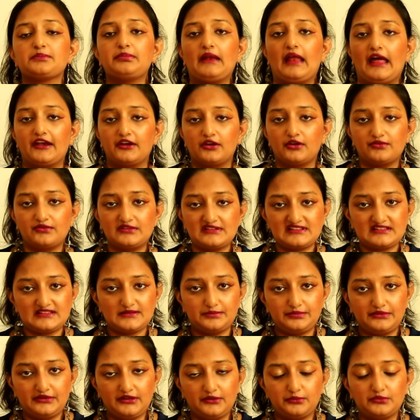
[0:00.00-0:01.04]
planet of
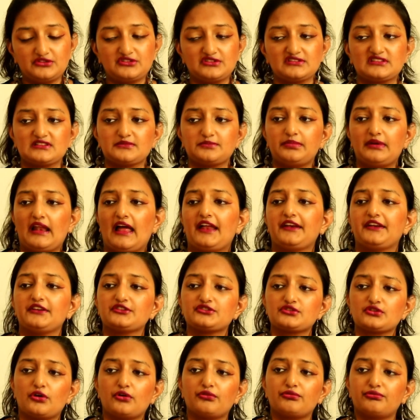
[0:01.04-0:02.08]
discipline, which is a
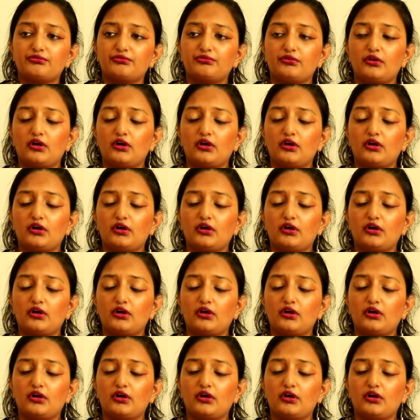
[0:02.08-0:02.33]
planet of